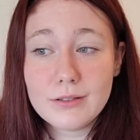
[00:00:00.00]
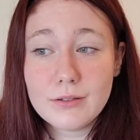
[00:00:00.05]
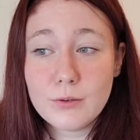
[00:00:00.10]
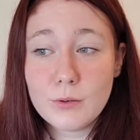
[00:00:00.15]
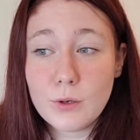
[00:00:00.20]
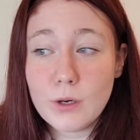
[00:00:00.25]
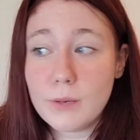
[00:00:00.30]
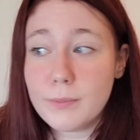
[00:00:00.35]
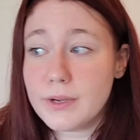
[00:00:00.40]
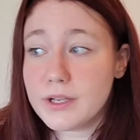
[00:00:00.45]

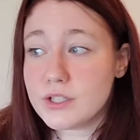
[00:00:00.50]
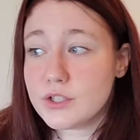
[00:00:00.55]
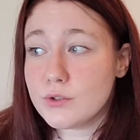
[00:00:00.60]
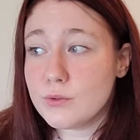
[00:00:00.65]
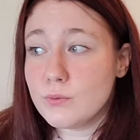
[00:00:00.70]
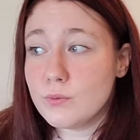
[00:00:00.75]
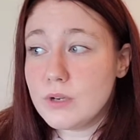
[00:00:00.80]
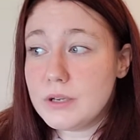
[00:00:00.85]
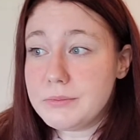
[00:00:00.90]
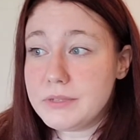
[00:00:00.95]
or a bunch of
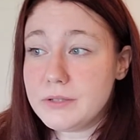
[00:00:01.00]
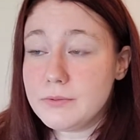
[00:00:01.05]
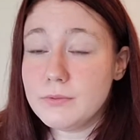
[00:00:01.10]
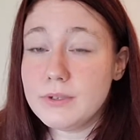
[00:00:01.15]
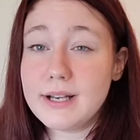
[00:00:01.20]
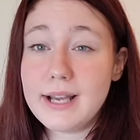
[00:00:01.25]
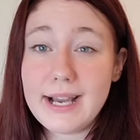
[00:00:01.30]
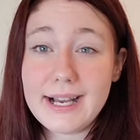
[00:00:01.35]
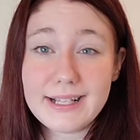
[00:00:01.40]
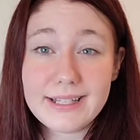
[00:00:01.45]
women
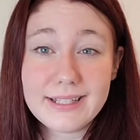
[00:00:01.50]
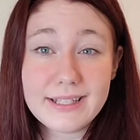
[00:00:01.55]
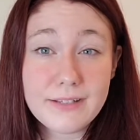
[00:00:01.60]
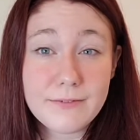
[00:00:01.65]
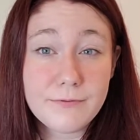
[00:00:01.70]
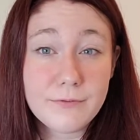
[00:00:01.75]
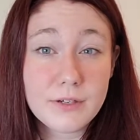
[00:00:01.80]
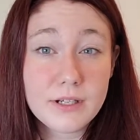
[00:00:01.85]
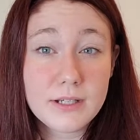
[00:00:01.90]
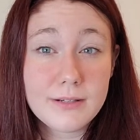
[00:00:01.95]
would act
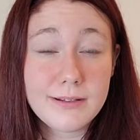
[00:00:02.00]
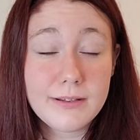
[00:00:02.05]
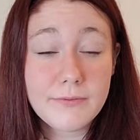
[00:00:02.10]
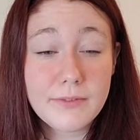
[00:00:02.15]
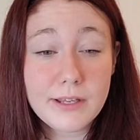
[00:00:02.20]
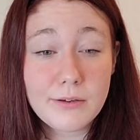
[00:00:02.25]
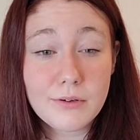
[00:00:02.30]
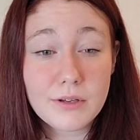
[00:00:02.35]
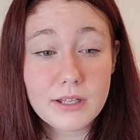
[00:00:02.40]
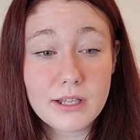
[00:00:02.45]
different if
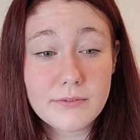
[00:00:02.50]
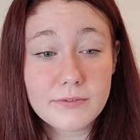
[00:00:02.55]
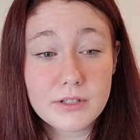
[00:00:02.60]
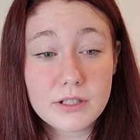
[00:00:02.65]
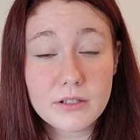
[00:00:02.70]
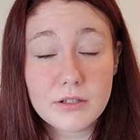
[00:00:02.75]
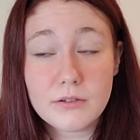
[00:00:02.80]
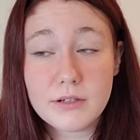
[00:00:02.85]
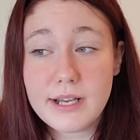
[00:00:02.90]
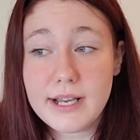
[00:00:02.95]
they were left
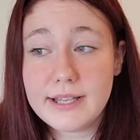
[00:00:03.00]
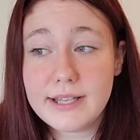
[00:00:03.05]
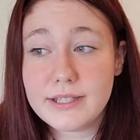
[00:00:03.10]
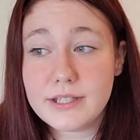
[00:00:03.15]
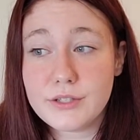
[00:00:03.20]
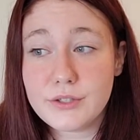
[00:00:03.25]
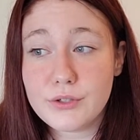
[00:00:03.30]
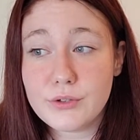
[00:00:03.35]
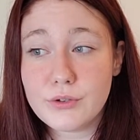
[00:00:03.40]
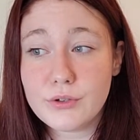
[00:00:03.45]
alone as
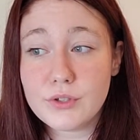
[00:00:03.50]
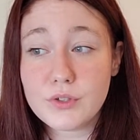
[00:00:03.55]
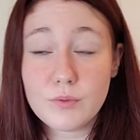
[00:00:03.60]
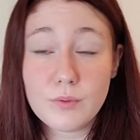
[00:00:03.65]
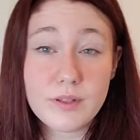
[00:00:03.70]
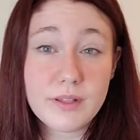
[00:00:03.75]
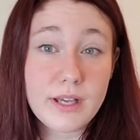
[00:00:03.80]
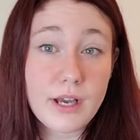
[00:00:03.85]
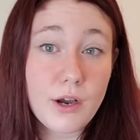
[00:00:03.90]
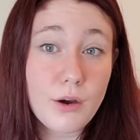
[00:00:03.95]
adults
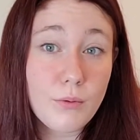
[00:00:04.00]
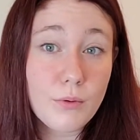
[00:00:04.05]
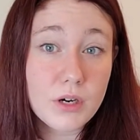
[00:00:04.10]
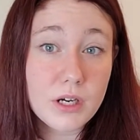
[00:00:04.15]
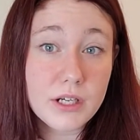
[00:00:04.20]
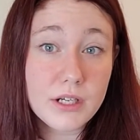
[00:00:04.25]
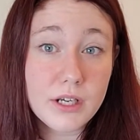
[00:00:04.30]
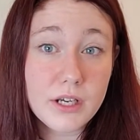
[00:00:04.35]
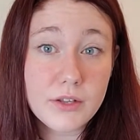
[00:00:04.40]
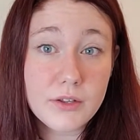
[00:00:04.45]
without one
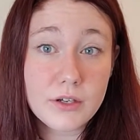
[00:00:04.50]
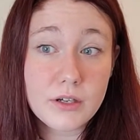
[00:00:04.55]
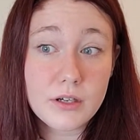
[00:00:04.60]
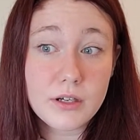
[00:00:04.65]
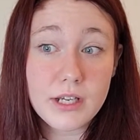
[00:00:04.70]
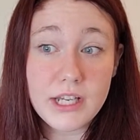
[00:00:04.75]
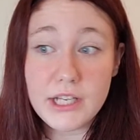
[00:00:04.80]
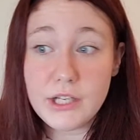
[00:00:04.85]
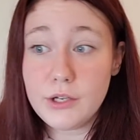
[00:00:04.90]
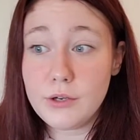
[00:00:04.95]
another
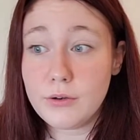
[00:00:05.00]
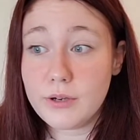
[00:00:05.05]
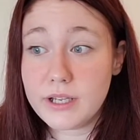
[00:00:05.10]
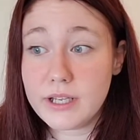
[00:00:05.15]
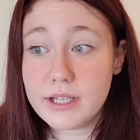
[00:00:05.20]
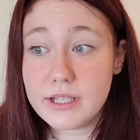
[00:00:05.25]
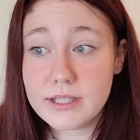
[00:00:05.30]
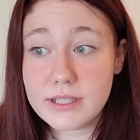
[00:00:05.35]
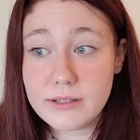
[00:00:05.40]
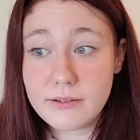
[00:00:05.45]
and no
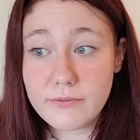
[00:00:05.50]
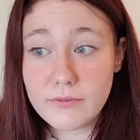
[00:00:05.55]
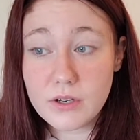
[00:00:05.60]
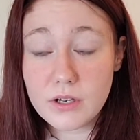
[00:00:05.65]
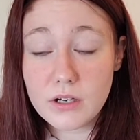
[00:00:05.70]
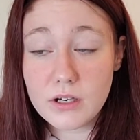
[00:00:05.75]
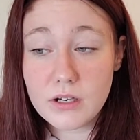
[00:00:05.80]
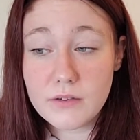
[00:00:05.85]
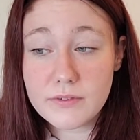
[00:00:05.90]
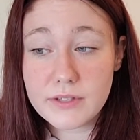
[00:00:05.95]
kids
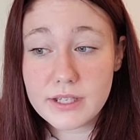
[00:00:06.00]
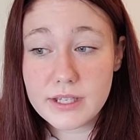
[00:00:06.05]
involved.